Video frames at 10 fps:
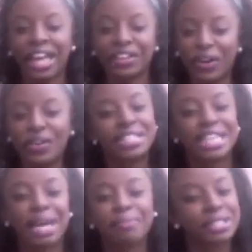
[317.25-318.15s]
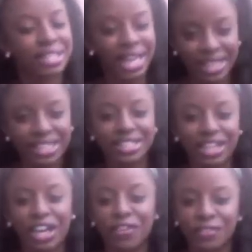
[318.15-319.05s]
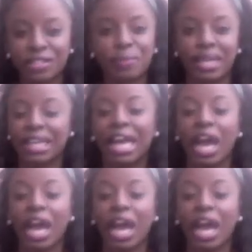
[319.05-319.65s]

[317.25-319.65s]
The only time Scott gets a cover is when,